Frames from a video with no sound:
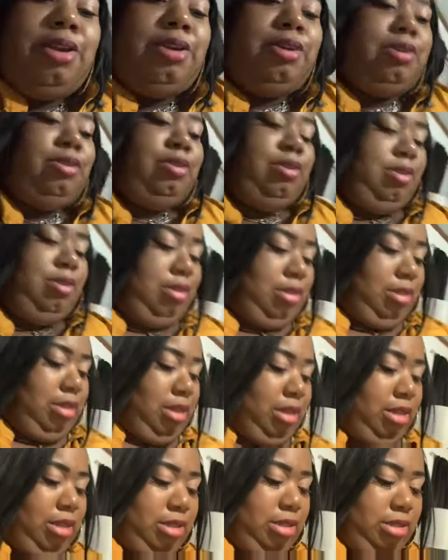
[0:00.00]
her
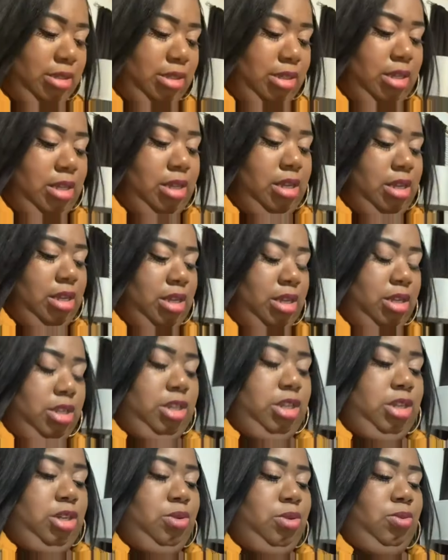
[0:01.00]
this
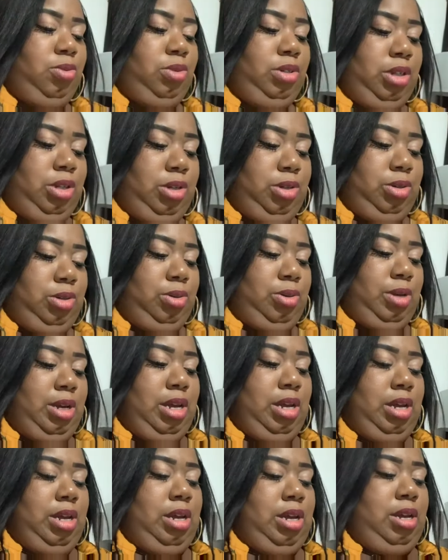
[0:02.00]
cute
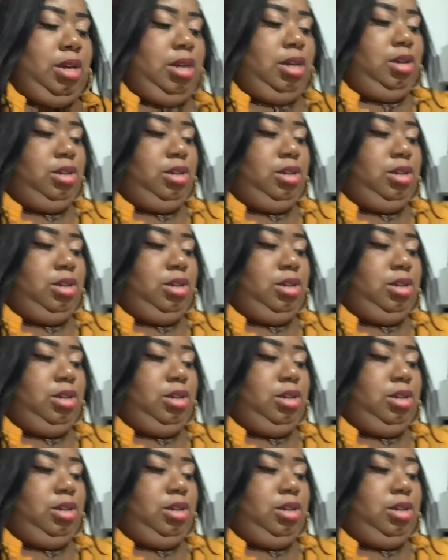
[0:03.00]
little